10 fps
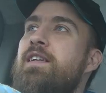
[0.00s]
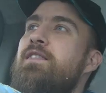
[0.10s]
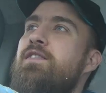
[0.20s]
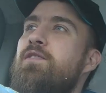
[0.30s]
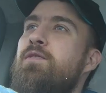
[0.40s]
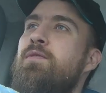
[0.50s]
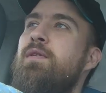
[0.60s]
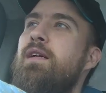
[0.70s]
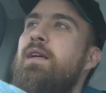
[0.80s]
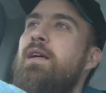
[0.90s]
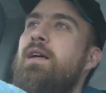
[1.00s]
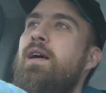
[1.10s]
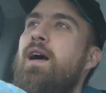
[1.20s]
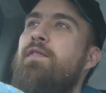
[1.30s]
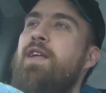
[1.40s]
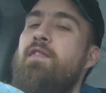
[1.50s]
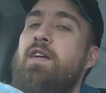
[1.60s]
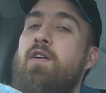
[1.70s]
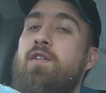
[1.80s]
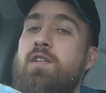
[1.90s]
in, so I've
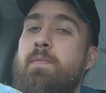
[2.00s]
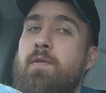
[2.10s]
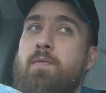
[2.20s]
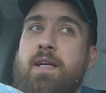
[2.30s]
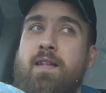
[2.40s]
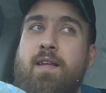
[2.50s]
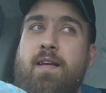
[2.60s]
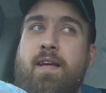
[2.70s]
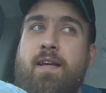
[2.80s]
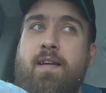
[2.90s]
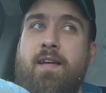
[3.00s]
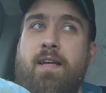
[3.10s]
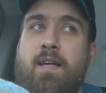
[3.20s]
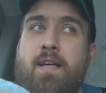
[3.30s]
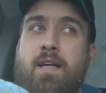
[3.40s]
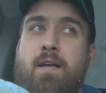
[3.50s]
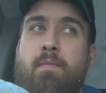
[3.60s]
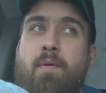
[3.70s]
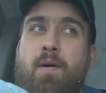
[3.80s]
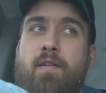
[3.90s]
definitely lost a bit of weight today,
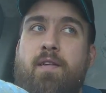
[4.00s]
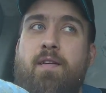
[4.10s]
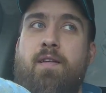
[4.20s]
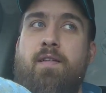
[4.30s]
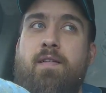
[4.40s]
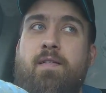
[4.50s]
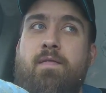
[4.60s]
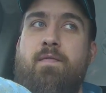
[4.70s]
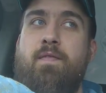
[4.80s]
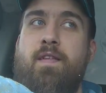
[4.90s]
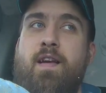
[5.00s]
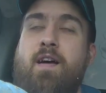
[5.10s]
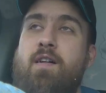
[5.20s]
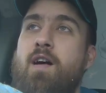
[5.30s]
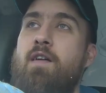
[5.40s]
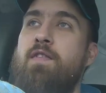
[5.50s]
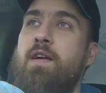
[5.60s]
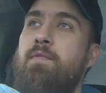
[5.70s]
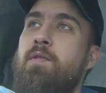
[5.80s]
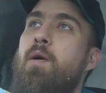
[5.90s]
but I'll have
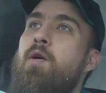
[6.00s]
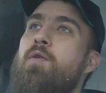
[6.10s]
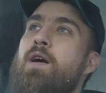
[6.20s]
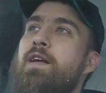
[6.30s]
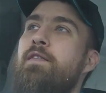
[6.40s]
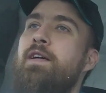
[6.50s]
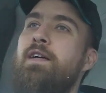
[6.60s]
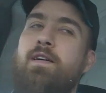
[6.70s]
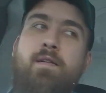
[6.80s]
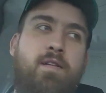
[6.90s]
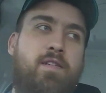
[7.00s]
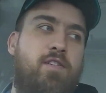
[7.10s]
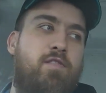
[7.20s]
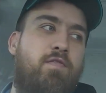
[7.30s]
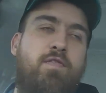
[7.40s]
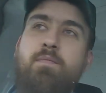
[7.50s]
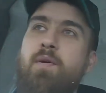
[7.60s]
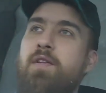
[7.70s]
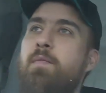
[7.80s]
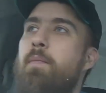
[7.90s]
them tomorrow anyway. Let's just
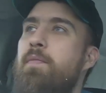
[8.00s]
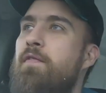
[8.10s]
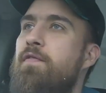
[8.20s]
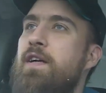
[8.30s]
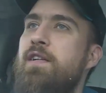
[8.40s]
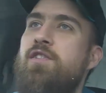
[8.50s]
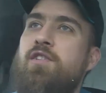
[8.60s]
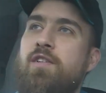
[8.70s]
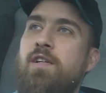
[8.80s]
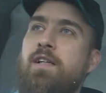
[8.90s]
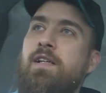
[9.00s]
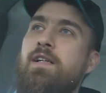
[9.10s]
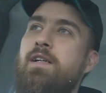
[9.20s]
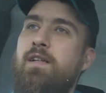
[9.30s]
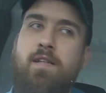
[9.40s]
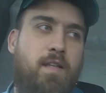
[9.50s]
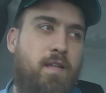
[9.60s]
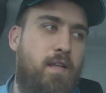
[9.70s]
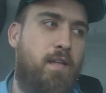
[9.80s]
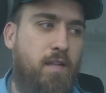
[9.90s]
put them up in the fridge.
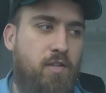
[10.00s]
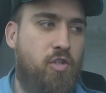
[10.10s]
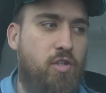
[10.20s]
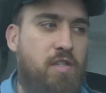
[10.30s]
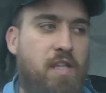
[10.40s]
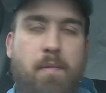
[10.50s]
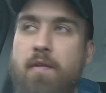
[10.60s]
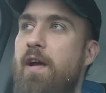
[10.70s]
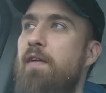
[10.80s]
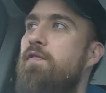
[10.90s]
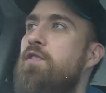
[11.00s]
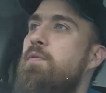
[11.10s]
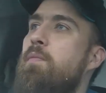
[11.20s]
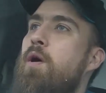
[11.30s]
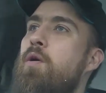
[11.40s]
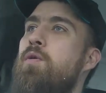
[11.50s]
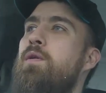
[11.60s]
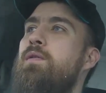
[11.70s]
You should see me right for tomorrow.